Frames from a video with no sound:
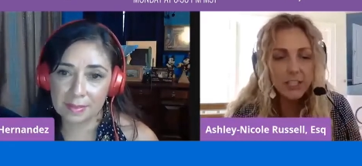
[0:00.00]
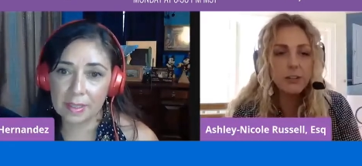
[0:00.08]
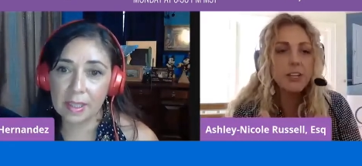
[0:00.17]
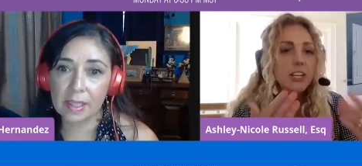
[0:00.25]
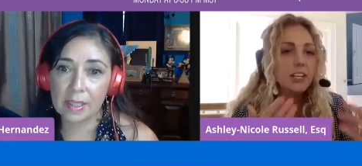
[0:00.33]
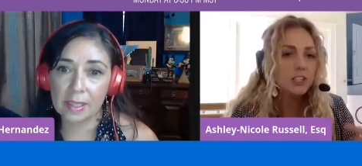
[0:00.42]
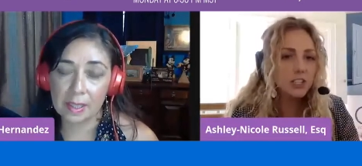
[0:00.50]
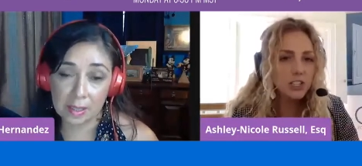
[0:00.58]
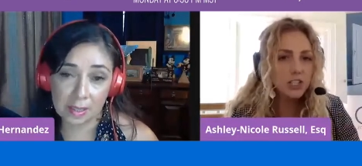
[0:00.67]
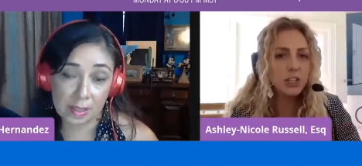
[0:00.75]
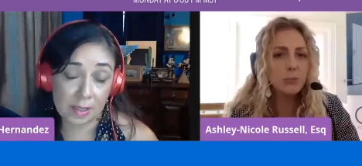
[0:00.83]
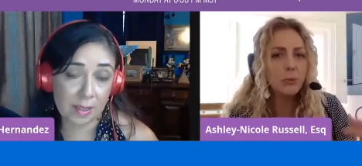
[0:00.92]
Speaker 1: and so
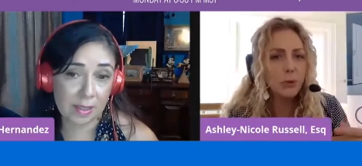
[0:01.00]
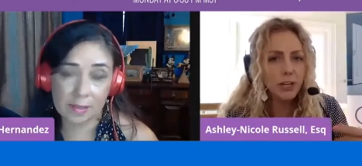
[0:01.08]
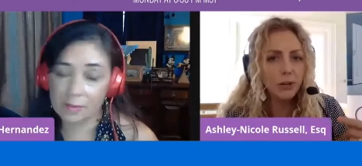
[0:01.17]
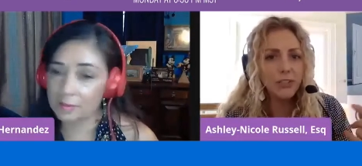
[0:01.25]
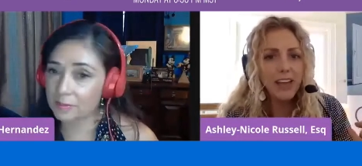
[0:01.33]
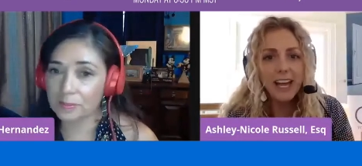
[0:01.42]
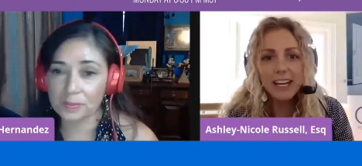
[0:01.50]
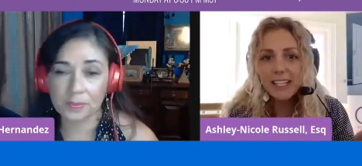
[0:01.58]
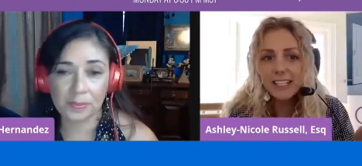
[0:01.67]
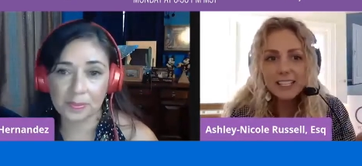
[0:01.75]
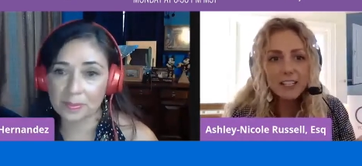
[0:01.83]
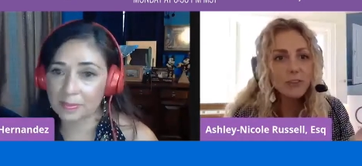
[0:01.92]
just to your point on that
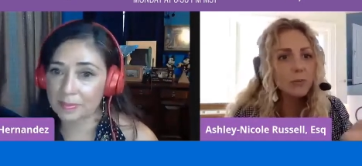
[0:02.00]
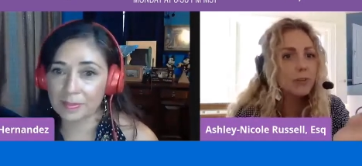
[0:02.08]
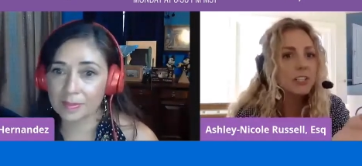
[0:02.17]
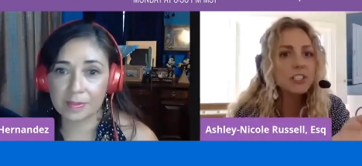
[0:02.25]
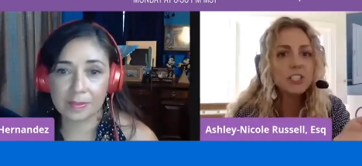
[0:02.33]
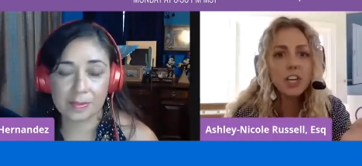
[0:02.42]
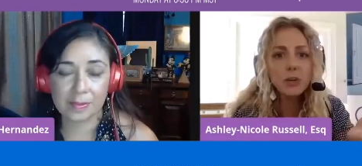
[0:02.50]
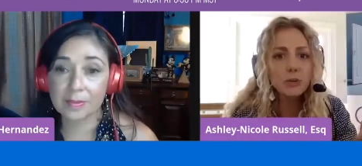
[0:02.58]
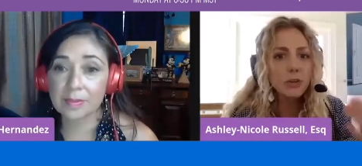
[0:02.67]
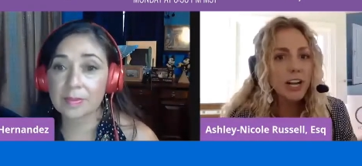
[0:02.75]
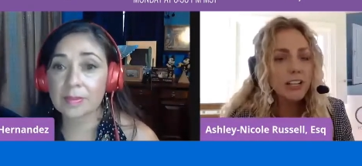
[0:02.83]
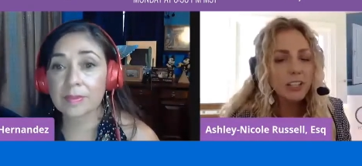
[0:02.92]
it is different but
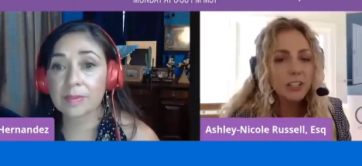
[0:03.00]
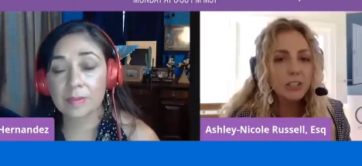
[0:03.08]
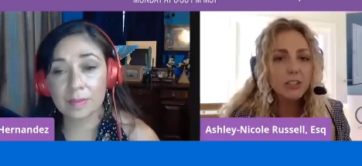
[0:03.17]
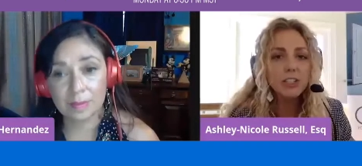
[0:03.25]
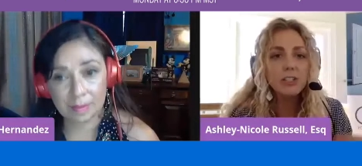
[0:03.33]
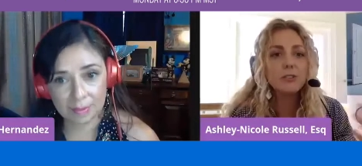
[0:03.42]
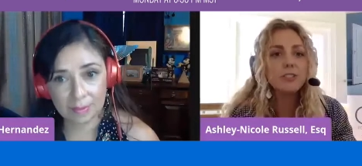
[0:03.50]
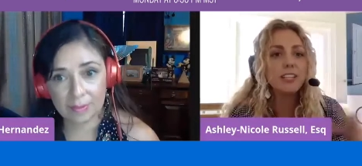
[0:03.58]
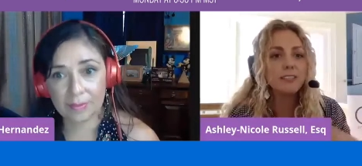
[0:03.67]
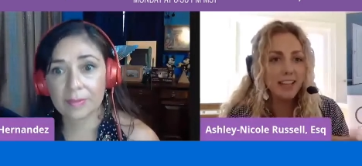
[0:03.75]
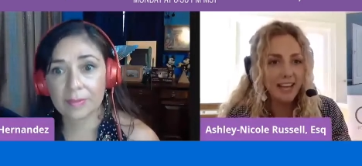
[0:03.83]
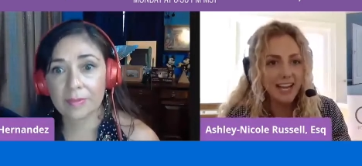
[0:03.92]
so great that you're
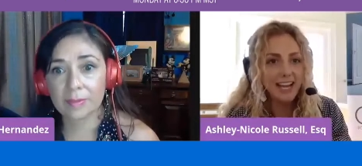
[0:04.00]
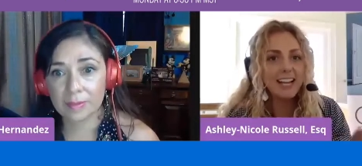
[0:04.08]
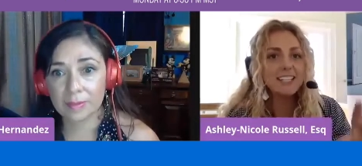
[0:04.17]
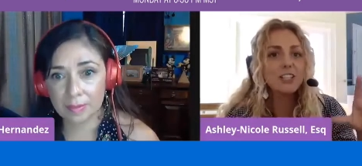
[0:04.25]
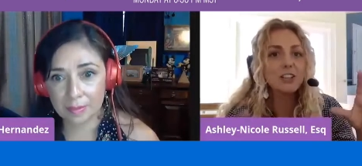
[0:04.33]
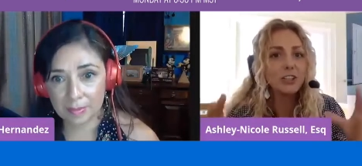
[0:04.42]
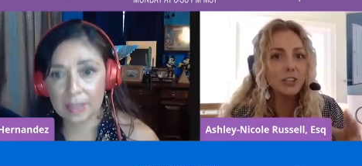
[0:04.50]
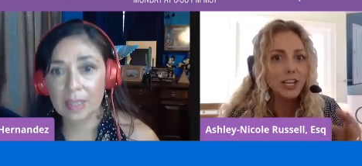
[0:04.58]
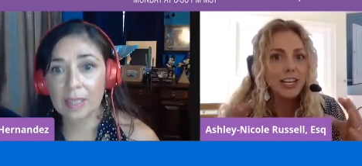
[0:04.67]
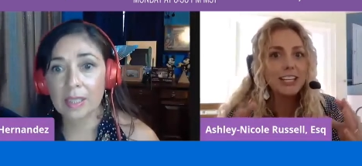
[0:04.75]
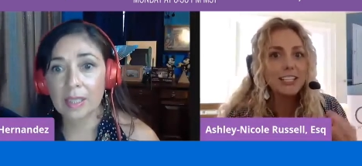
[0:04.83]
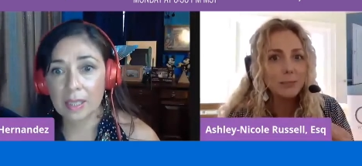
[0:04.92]
using that as a
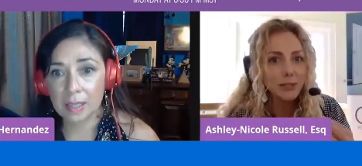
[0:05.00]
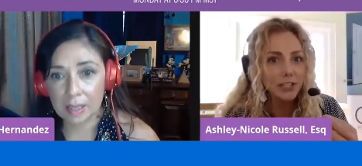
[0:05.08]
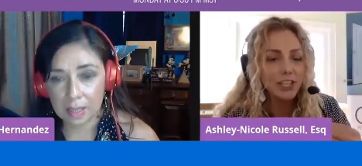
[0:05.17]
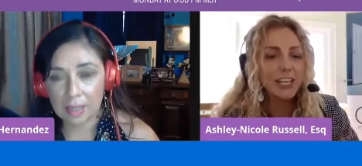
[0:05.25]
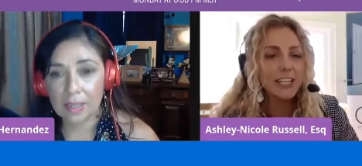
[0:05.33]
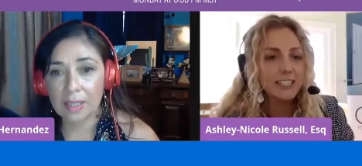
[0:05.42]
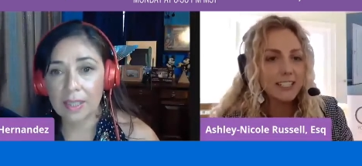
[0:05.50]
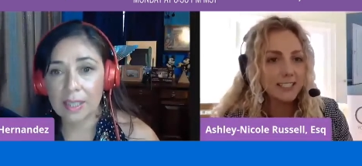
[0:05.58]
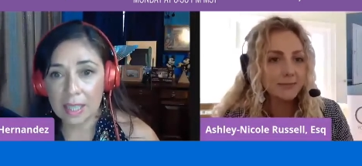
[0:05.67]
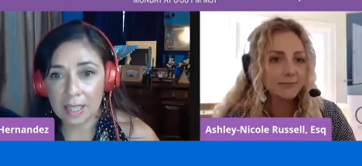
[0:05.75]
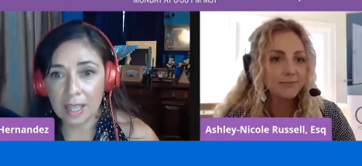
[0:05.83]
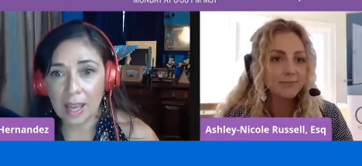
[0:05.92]
learning
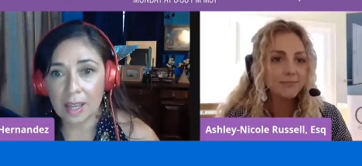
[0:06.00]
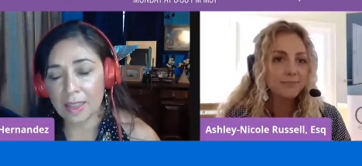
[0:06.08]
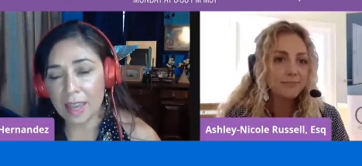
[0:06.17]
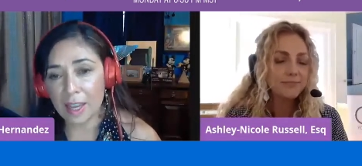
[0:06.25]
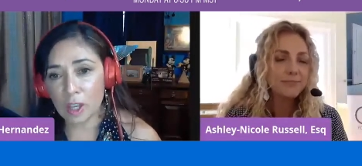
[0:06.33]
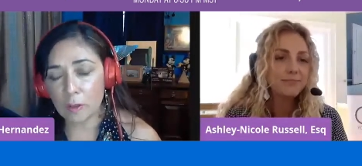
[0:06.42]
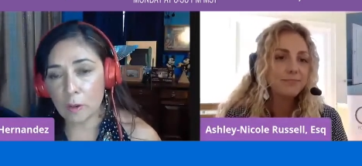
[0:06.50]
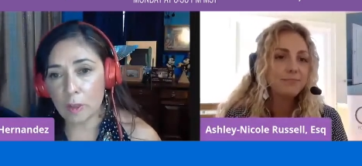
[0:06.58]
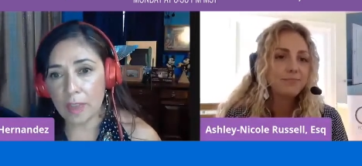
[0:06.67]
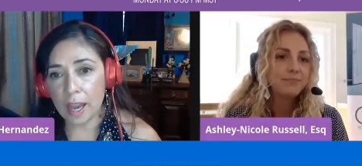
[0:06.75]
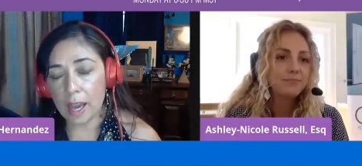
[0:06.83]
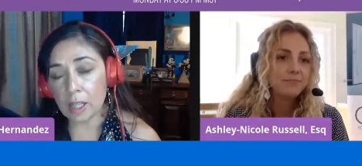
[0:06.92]
experience
Speaker 2: yeah thank you for
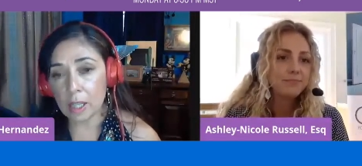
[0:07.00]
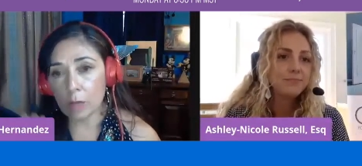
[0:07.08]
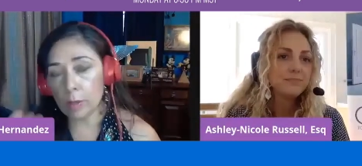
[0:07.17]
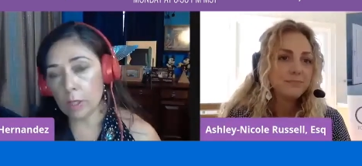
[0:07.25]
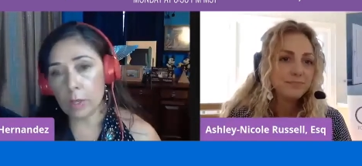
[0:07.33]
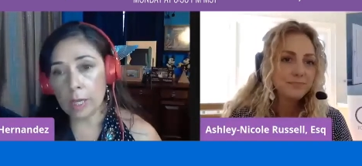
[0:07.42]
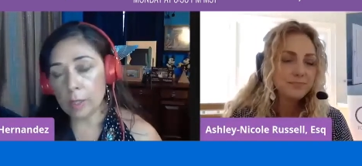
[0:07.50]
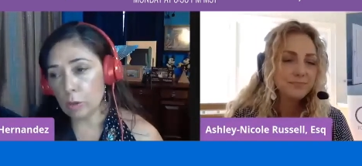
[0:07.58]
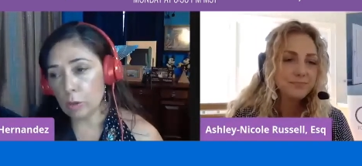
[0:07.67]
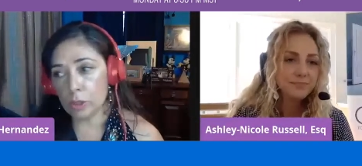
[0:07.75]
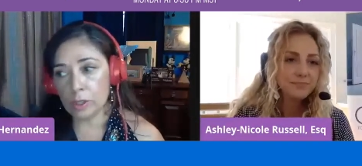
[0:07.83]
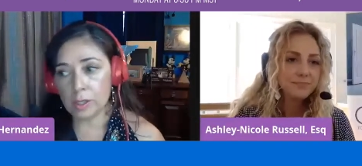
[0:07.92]
that you know and you and
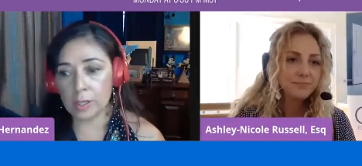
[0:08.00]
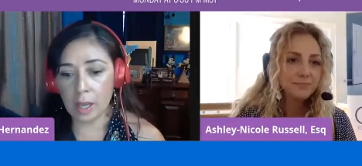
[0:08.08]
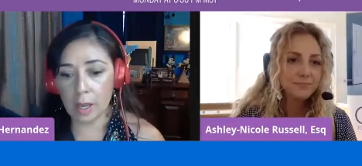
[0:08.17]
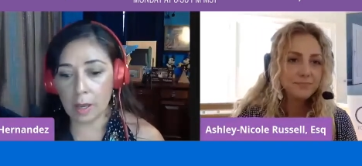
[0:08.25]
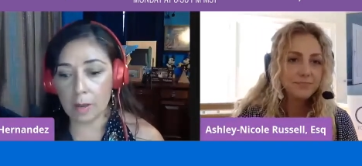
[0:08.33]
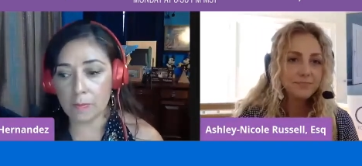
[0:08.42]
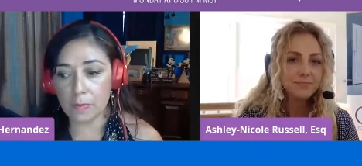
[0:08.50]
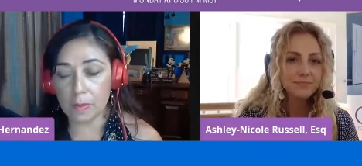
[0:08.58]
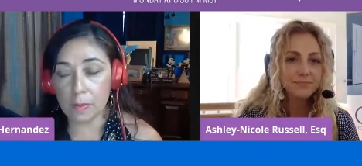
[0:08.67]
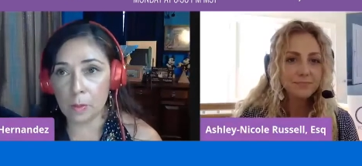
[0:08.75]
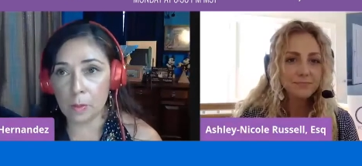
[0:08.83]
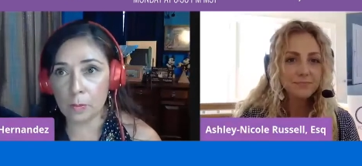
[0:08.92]
you just um,
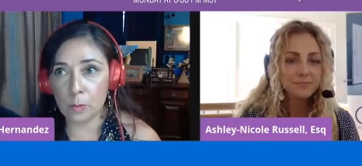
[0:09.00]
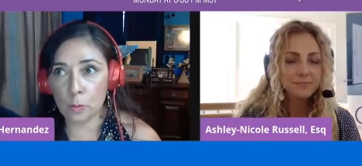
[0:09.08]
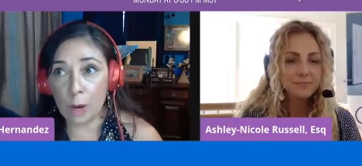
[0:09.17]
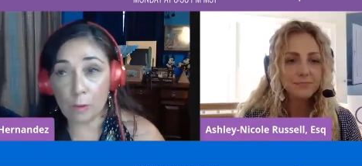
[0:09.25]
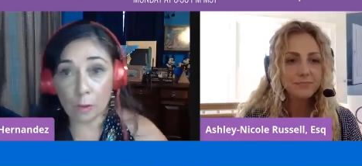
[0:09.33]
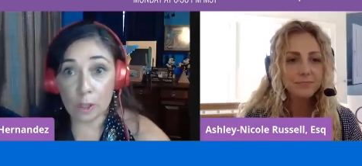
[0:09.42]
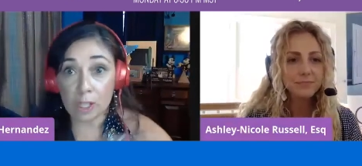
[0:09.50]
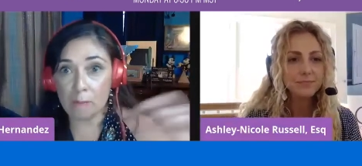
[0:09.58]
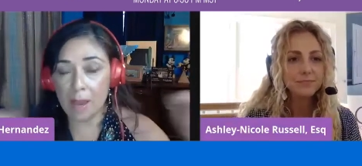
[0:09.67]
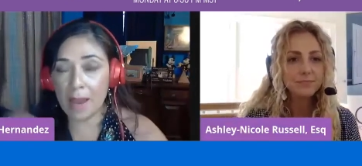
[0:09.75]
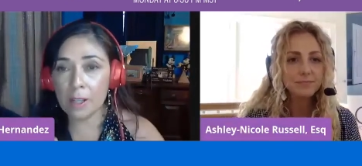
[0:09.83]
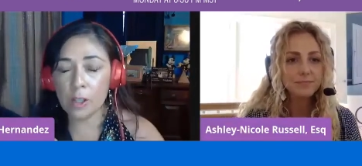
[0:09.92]
reference
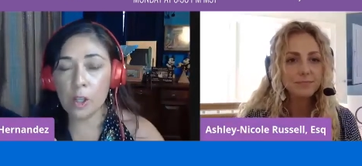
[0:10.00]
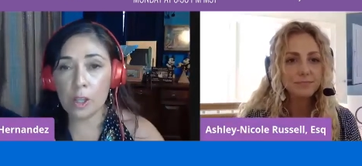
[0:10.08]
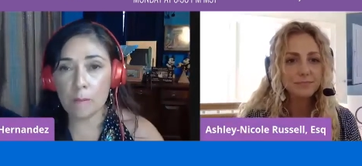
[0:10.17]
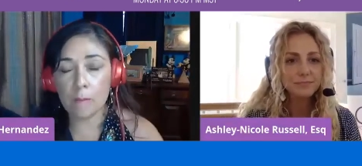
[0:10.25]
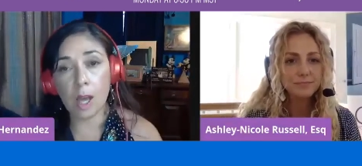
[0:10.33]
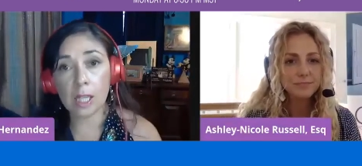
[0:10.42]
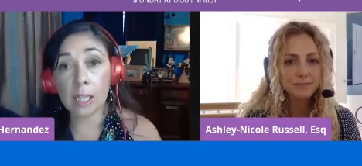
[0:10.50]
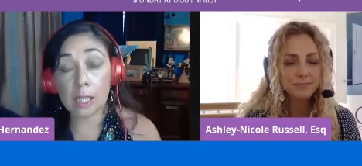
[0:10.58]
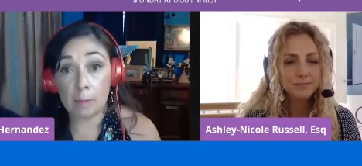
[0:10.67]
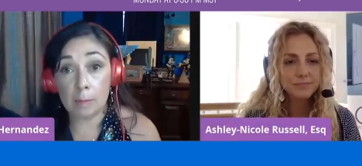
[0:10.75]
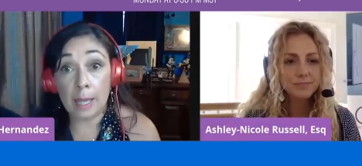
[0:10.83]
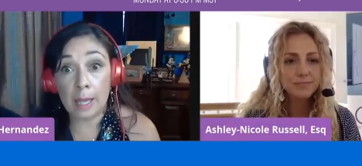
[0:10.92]
back to the
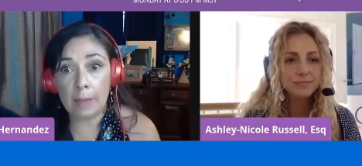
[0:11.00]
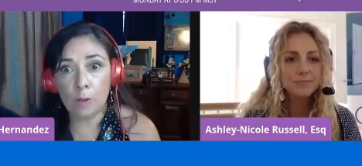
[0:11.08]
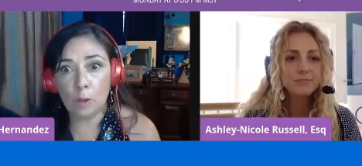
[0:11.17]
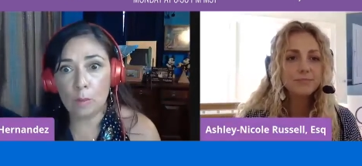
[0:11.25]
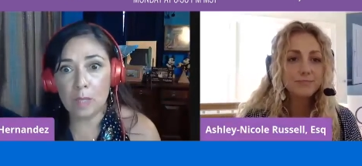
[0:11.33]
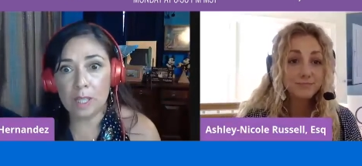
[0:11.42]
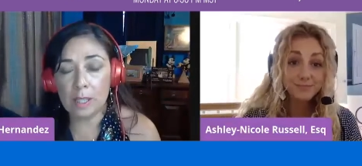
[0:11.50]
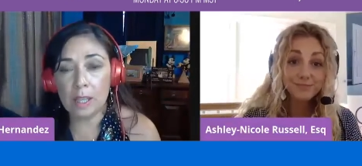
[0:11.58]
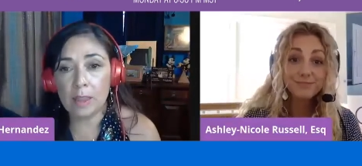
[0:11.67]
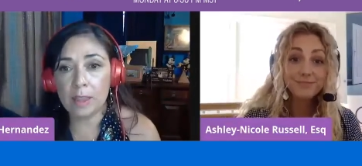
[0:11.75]
modeling behavior because i